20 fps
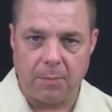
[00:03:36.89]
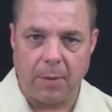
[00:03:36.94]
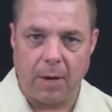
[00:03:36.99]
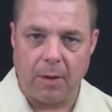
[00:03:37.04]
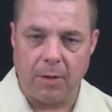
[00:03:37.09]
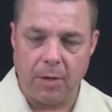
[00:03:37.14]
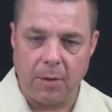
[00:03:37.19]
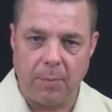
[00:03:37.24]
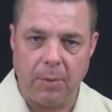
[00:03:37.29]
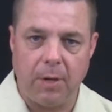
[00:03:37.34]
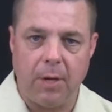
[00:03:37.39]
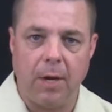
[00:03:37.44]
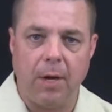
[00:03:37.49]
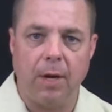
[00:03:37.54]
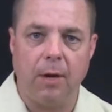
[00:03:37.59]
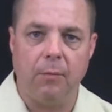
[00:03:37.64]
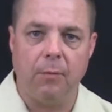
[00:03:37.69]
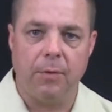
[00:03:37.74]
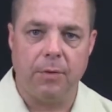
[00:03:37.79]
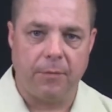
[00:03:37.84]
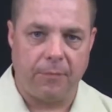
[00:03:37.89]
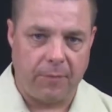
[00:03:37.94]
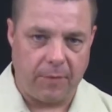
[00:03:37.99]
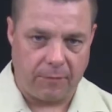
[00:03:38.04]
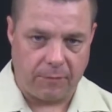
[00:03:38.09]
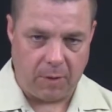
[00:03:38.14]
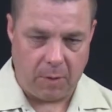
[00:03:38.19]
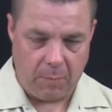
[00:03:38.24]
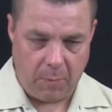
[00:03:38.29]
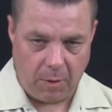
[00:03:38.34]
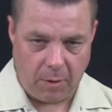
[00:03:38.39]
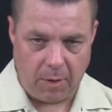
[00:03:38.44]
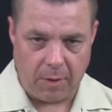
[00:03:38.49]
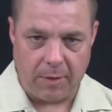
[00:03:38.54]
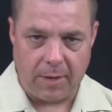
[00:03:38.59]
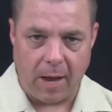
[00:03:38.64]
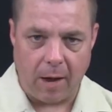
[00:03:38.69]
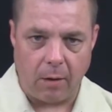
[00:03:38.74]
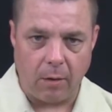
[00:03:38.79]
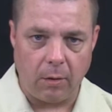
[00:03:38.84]
about in the beginning with a $50
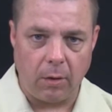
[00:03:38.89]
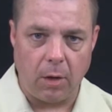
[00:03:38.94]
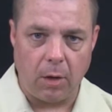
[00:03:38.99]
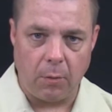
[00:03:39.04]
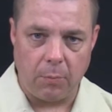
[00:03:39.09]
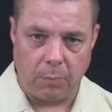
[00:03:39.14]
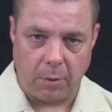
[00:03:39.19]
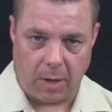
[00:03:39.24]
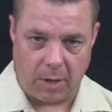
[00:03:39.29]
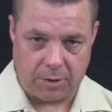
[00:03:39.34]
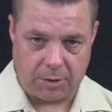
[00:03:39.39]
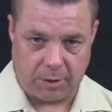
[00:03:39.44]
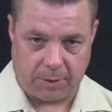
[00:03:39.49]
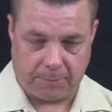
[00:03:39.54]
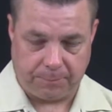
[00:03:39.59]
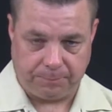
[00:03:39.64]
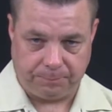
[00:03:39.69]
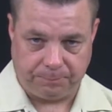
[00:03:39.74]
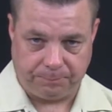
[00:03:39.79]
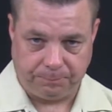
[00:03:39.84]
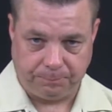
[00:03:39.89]
million loan project.